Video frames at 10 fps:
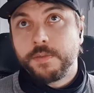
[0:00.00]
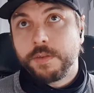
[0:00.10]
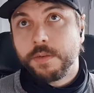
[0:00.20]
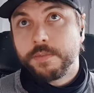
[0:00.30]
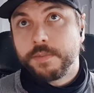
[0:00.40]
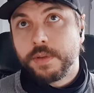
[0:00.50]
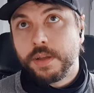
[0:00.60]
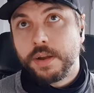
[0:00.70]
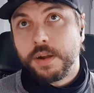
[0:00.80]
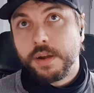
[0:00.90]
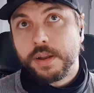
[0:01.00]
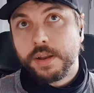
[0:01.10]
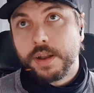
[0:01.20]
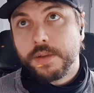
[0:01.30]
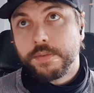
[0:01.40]
from early
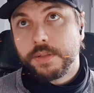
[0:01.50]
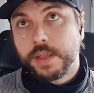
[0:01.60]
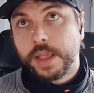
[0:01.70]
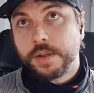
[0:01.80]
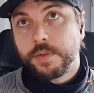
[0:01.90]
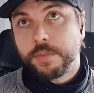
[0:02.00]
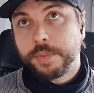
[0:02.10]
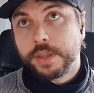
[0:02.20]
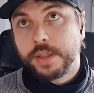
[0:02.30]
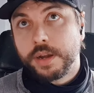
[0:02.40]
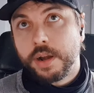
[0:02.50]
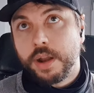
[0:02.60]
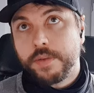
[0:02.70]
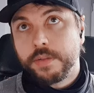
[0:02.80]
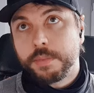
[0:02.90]
level and or beginner
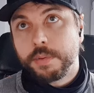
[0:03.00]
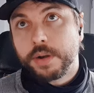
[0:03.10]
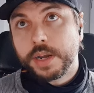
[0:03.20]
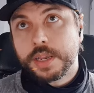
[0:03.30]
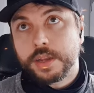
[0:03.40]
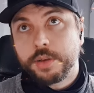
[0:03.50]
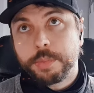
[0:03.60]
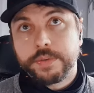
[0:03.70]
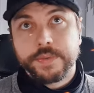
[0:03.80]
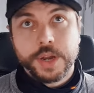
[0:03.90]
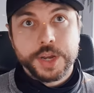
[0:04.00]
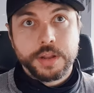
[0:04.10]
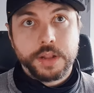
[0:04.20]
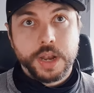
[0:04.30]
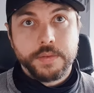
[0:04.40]
level, progressing into
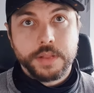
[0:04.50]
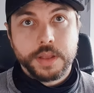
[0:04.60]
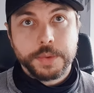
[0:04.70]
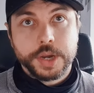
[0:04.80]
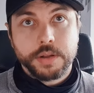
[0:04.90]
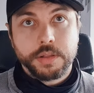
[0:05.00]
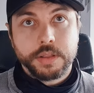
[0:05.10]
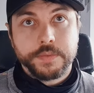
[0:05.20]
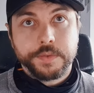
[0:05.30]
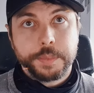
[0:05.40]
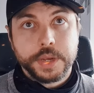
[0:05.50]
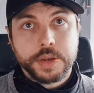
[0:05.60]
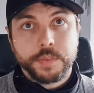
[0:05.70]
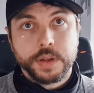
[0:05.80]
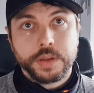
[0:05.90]
professional level, I'm sharing a lot of information
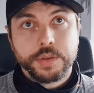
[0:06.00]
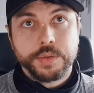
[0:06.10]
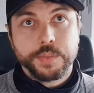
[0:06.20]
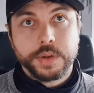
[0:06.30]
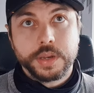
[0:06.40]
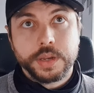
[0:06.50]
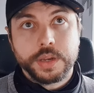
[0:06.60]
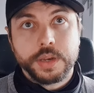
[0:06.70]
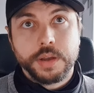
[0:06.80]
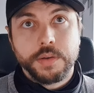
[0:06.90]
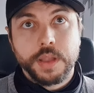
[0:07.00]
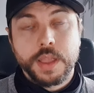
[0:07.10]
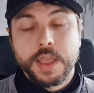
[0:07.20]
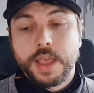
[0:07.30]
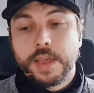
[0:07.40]
on what you would need to know.
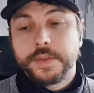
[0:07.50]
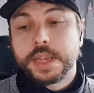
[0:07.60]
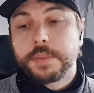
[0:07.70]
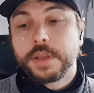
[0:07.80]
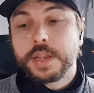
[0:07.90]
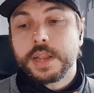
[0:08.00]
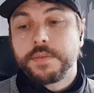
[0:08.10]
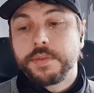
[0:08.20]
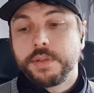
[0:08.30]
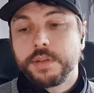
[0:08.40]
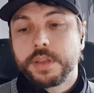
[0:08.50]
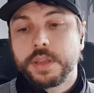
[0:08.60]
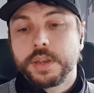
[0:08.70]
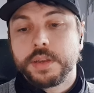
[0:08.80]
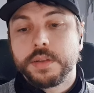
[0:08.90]
If it's something yourself you're
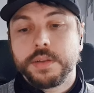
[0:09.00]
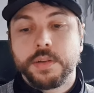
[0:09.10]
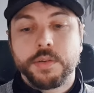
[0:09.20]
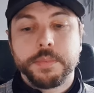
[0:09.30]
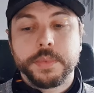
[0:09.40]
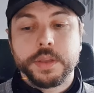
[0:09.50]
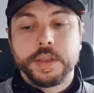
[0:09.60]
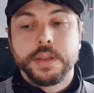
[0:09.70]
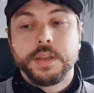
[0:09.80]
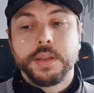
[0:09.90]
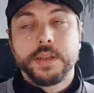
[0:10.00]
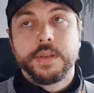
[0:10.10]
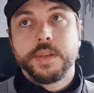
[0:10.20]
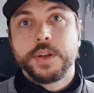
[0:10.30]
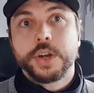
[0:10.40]
looking at or be
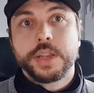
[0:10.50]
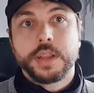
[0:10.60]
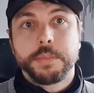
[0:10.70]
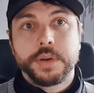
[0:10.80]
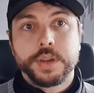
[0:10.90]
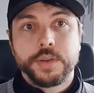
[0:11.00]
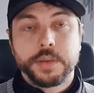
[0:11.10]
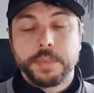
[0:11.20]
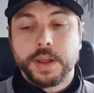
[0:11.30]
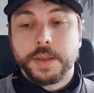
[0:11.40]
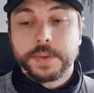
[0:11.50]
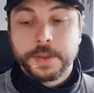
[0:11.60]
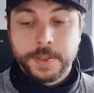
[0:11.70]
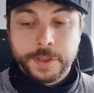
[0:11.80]
interested in pursuing, perhaps.